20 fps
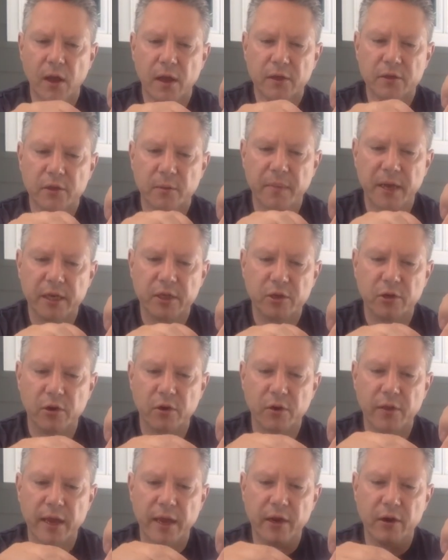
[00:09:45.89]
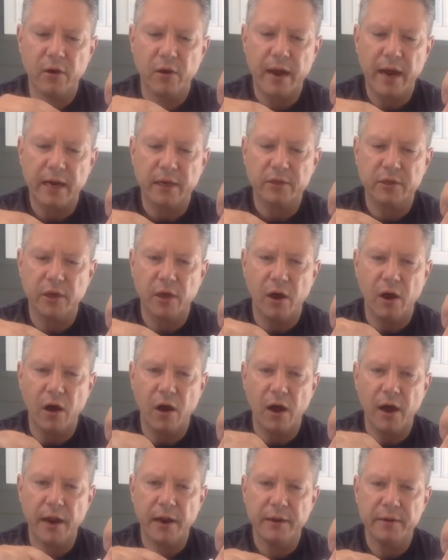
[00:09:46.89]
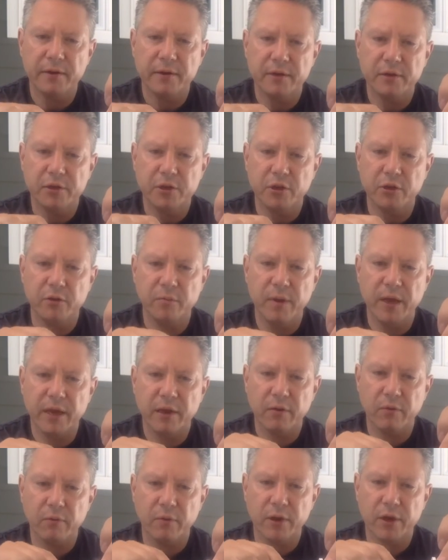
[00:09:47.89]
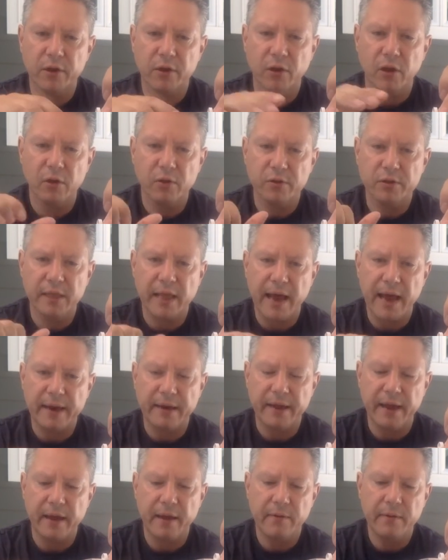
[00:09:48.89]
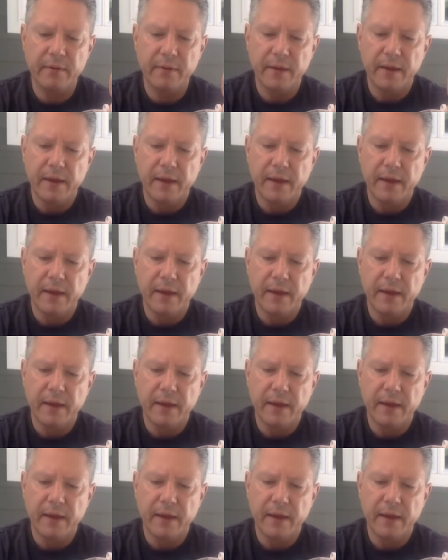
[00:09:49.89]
So make sure that you're actually on tubing when you close that down.